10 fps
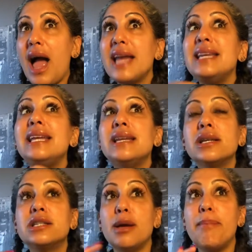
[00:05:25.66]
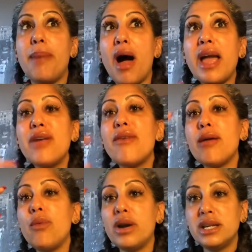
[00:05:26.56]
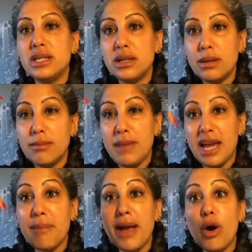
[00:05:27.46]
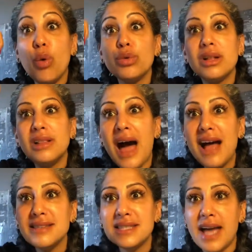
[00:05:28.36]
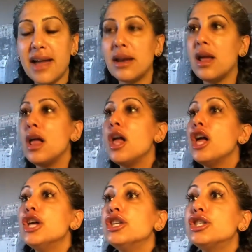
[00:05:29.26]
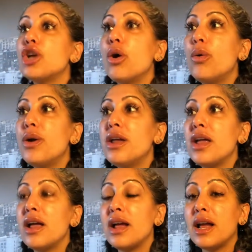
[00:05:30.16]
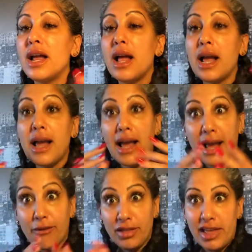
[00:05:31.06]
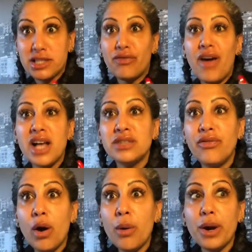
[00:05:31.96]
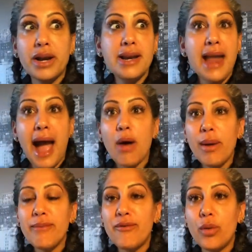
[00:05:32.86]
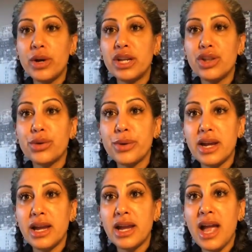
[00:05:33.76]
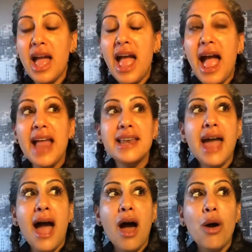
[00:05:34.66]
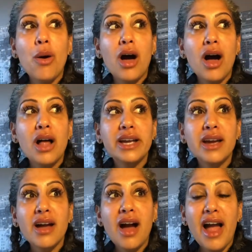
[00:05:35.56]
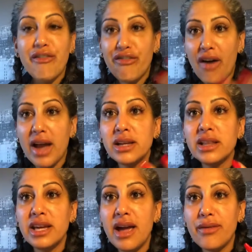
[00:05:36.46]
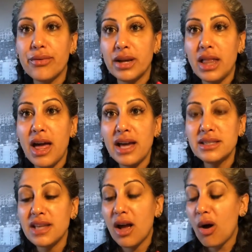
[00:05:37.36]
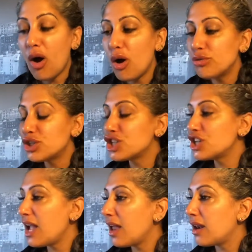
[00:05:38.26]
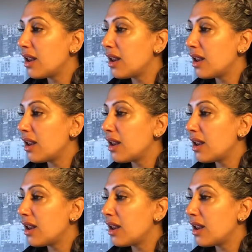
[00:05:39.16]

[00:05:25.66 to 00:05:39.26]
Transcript: needed to buy if I wanted to make my own glass set. So let's fast forward. Now I'm 43, and now like I finally have realized that, oh shit,